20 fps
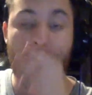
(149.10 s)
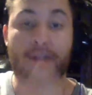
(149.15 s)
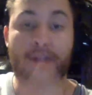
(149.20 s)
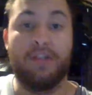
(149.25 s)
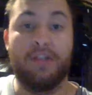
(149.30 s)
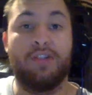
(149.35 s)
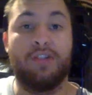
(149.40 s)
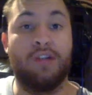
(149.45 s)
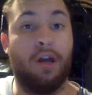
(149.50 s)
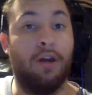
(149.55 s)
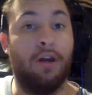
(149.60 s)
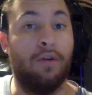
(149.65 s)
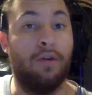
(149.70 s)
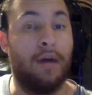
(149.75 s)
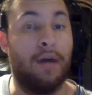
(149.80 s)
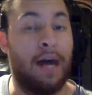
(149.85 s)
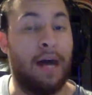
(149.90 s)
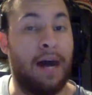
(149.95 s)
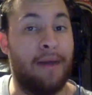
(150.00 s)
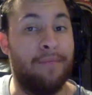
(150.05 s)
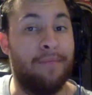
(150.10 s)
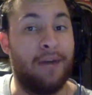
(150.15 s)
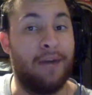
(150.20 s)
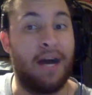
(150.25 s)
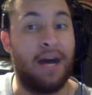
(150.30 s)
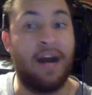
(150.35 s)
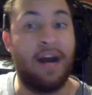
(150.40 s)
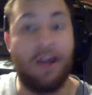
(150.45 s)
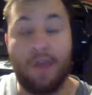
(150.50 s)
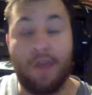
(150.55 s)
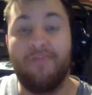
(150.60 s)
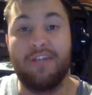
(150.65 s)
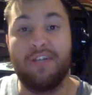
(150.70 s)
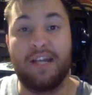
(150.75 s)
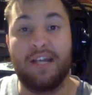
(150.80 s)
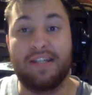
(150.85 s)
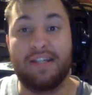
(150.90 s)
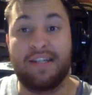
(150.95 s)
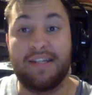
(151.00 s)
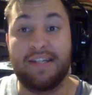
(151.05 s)
So um I hopefully
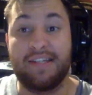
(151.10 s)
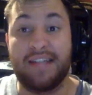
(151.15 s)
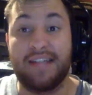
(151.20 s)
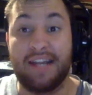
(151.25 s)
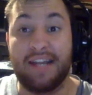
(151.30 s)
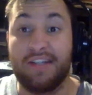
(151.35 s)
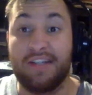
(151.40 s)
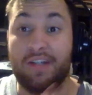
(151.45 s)
you guys understand.